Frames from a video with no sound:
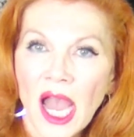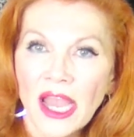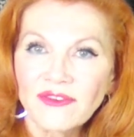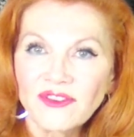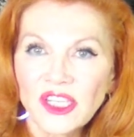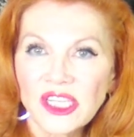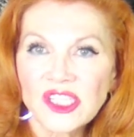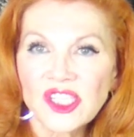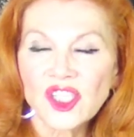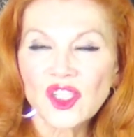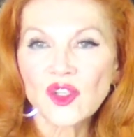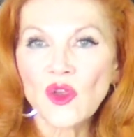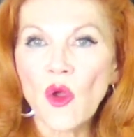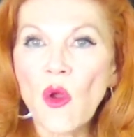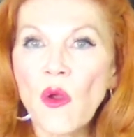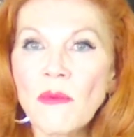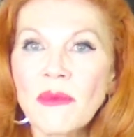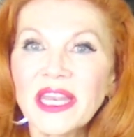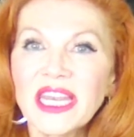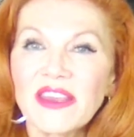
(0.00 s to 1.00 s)
I've done
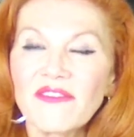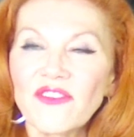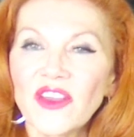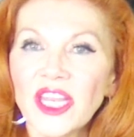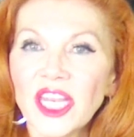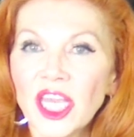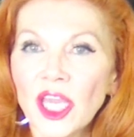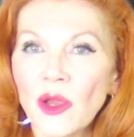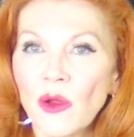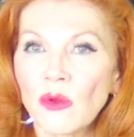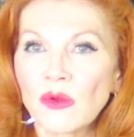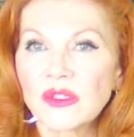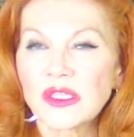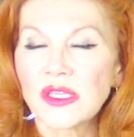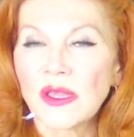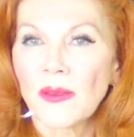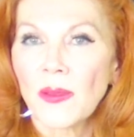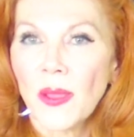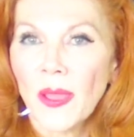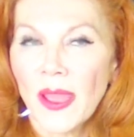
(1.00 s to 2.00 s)
so many
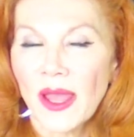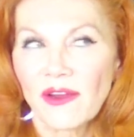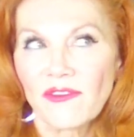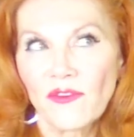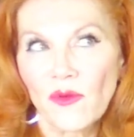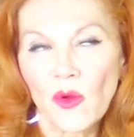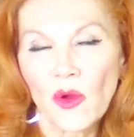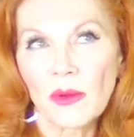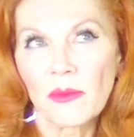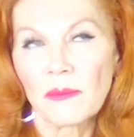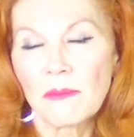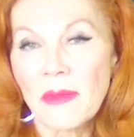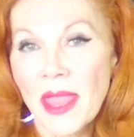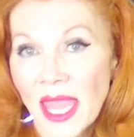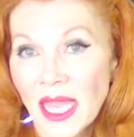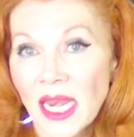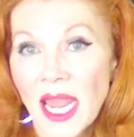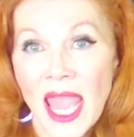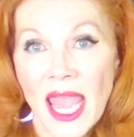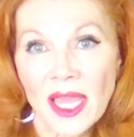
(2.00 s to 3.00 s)
videos for
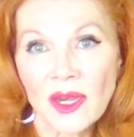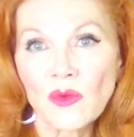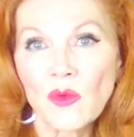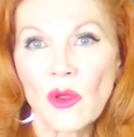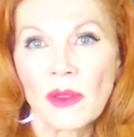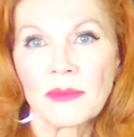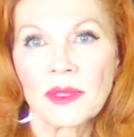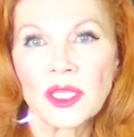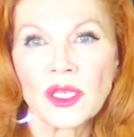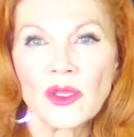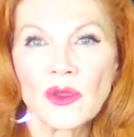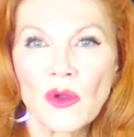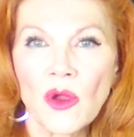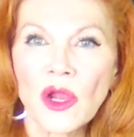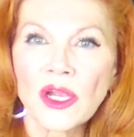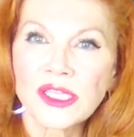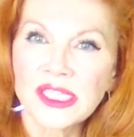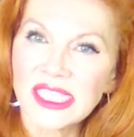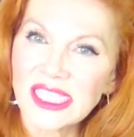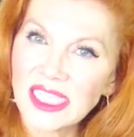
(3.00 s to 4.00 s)
men and women who
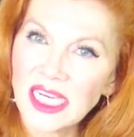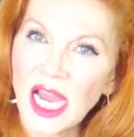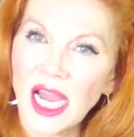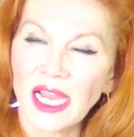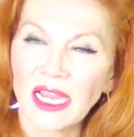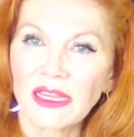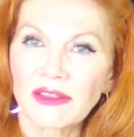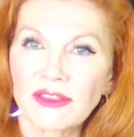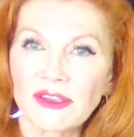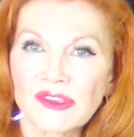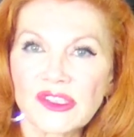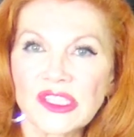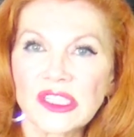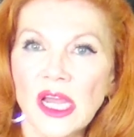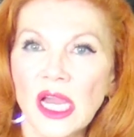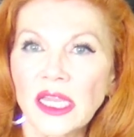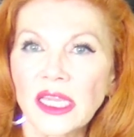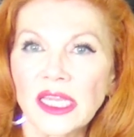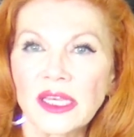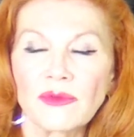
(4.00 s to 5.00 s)
are stuck. They're
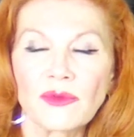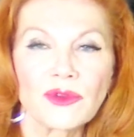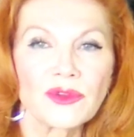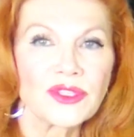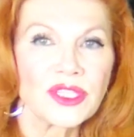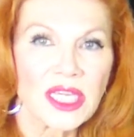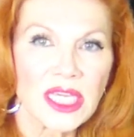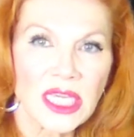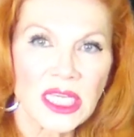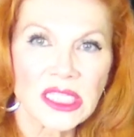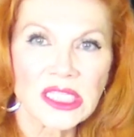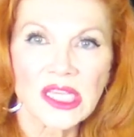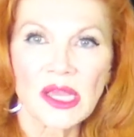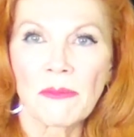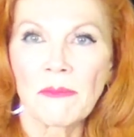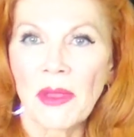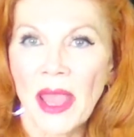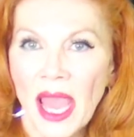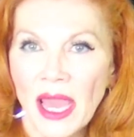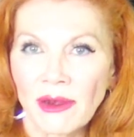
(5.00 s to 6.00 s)
stuck in routines
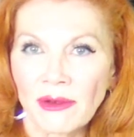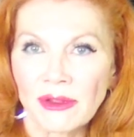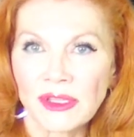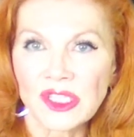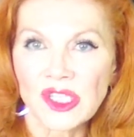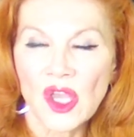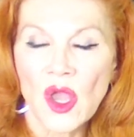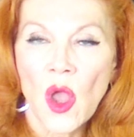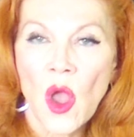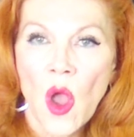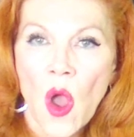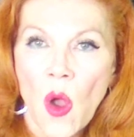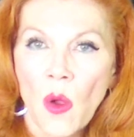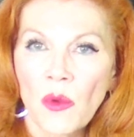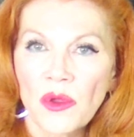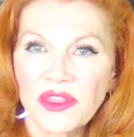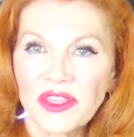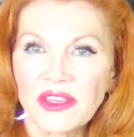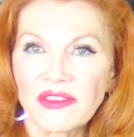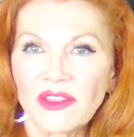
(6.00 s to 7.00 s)
and patterns
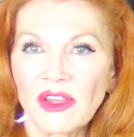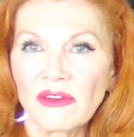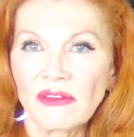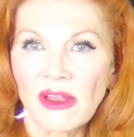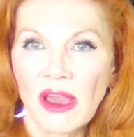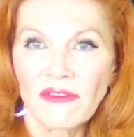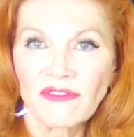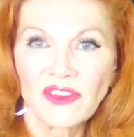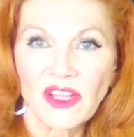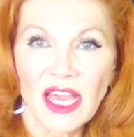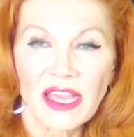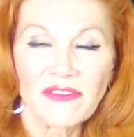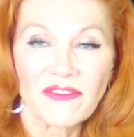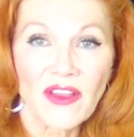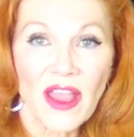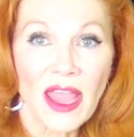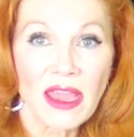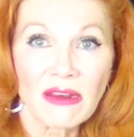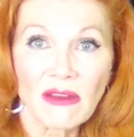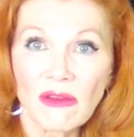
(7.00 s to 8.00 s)
within their love
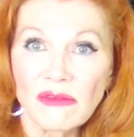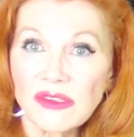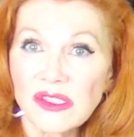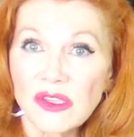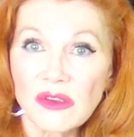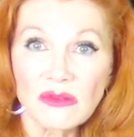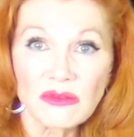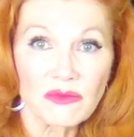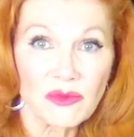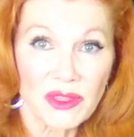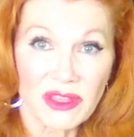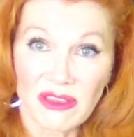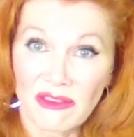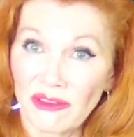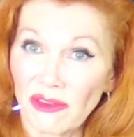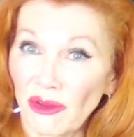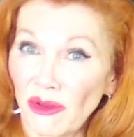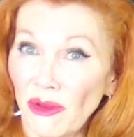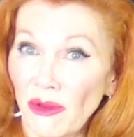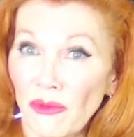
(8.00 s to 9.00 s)
life and also
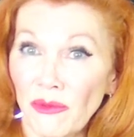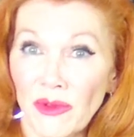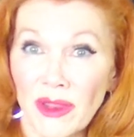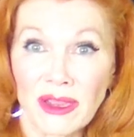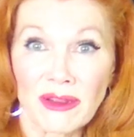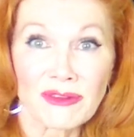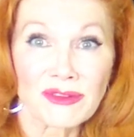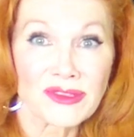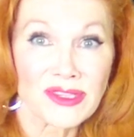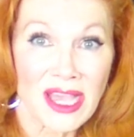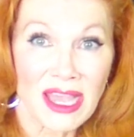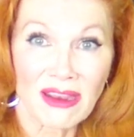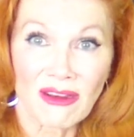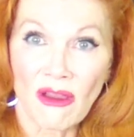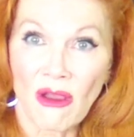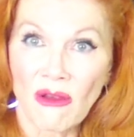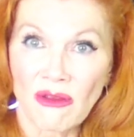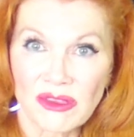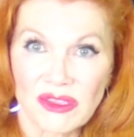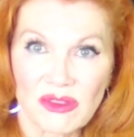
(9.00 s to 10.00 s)
within their careers
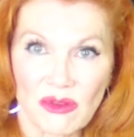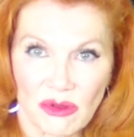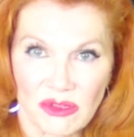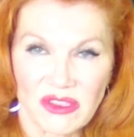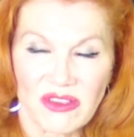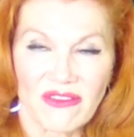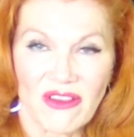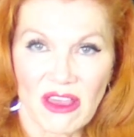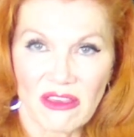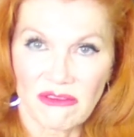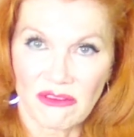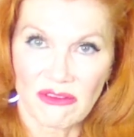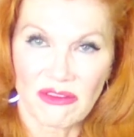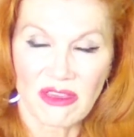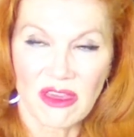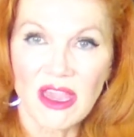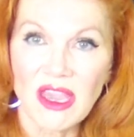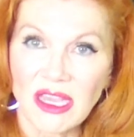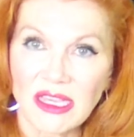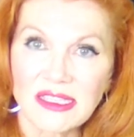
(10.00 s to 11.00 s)
and all sorts of other
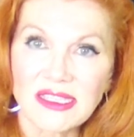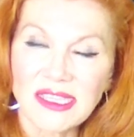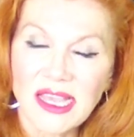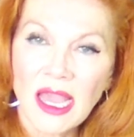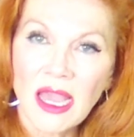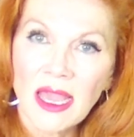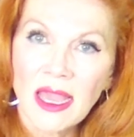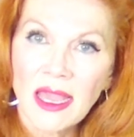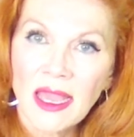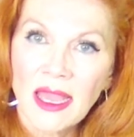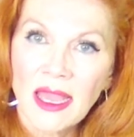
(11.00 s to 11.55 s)
things.